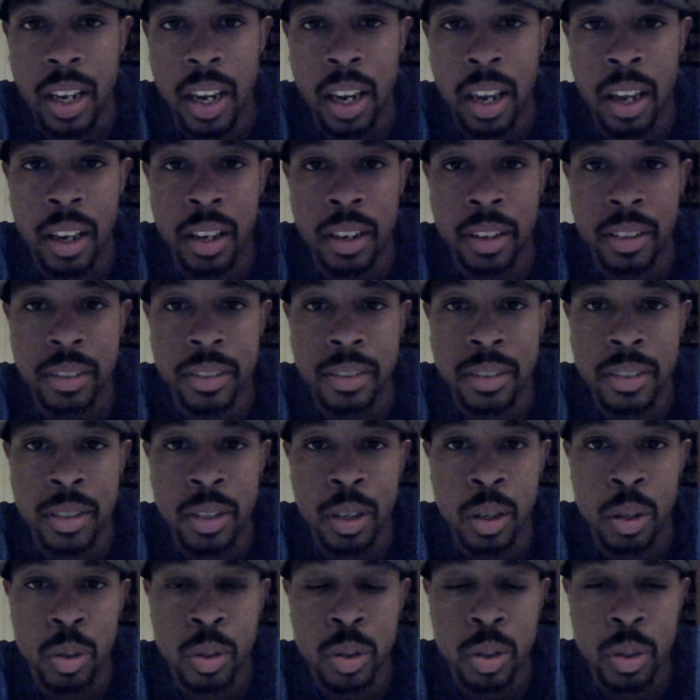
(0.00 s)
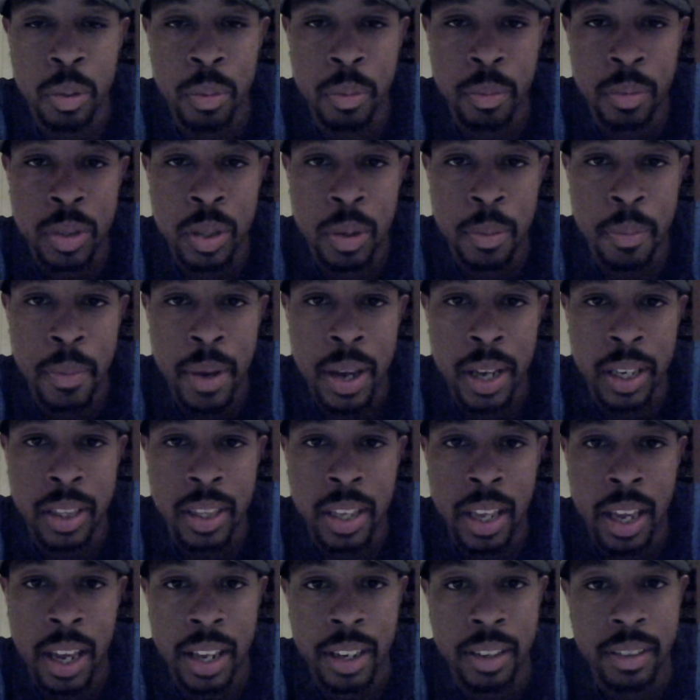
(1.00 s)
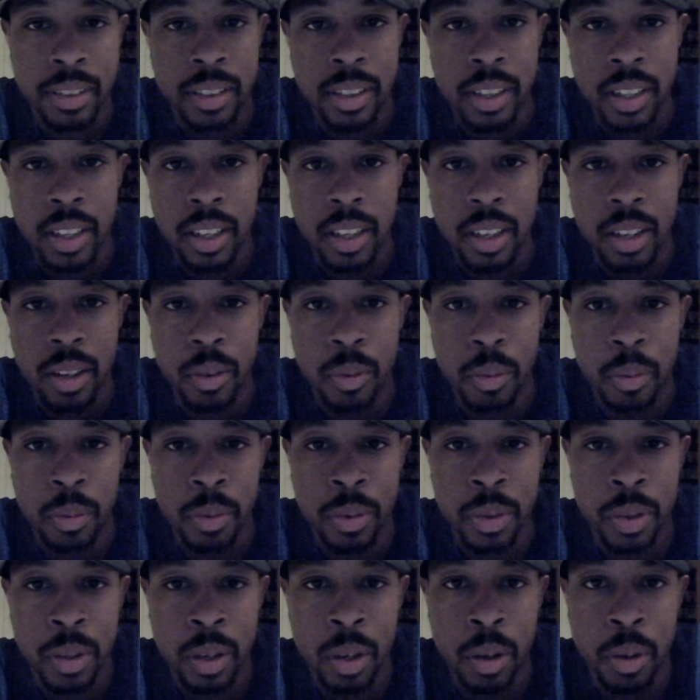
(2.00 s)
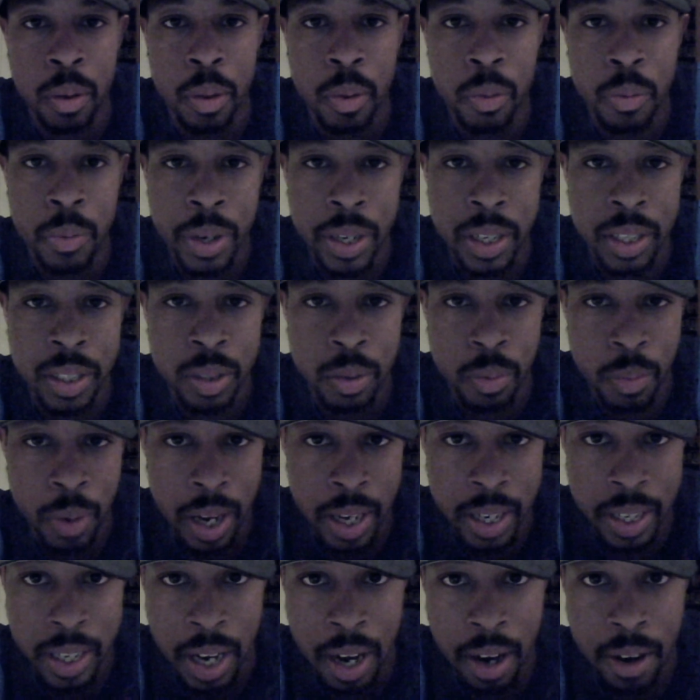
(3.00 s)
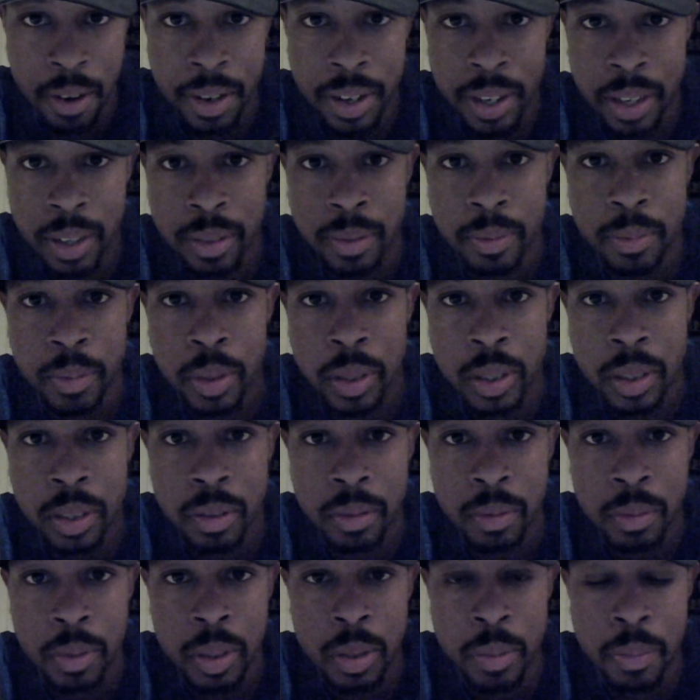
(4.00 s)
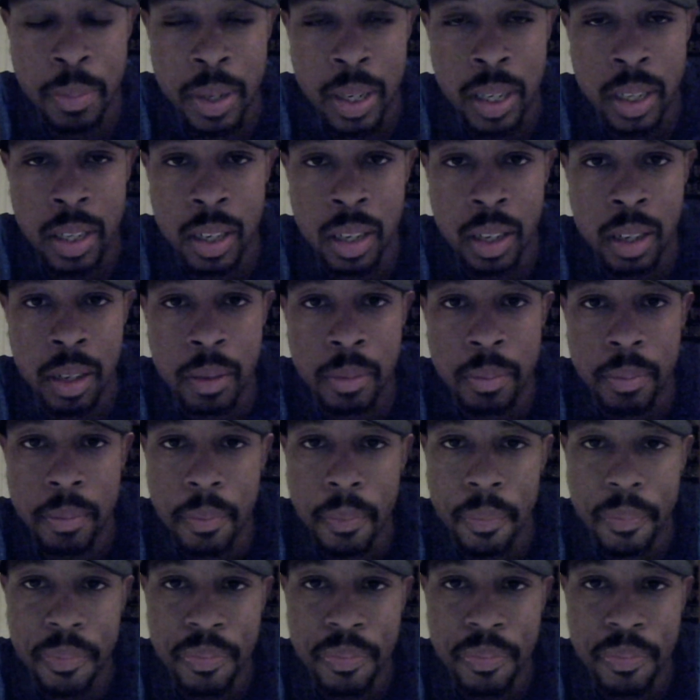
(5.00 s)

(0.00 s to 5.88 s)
And, you know, to make that, you know, the reason why Darion was beaten up,